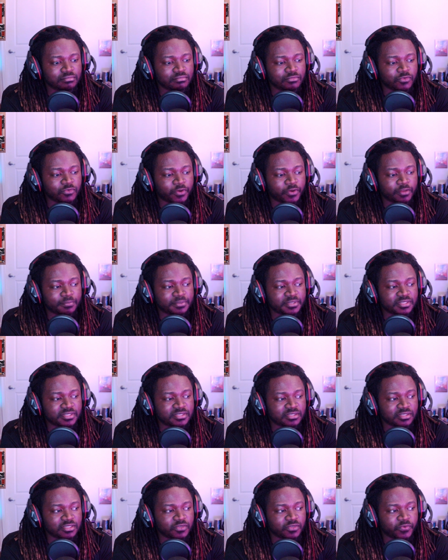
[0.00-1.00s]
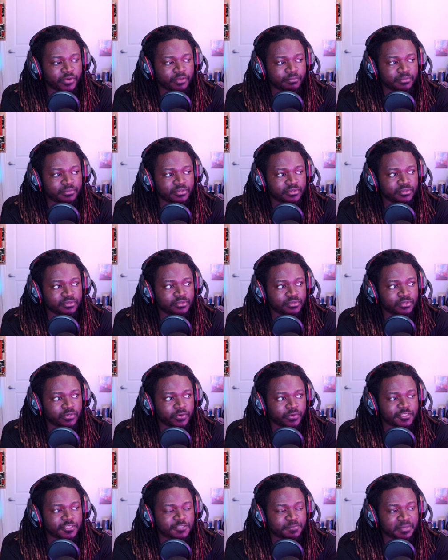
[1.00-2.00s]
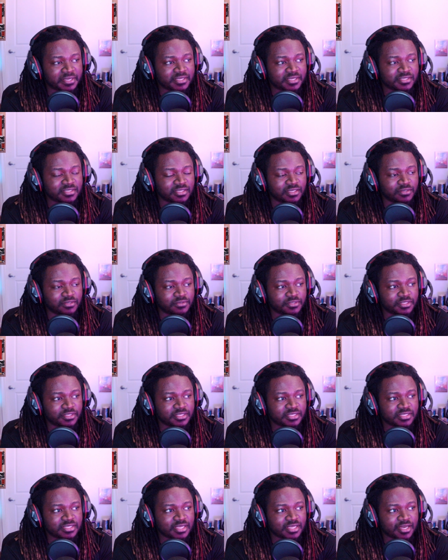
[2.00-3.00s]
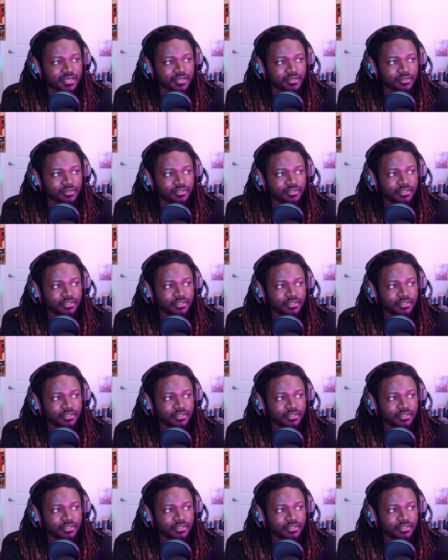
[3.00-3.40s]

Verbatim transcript: great PC, great build, great spacing on the inside.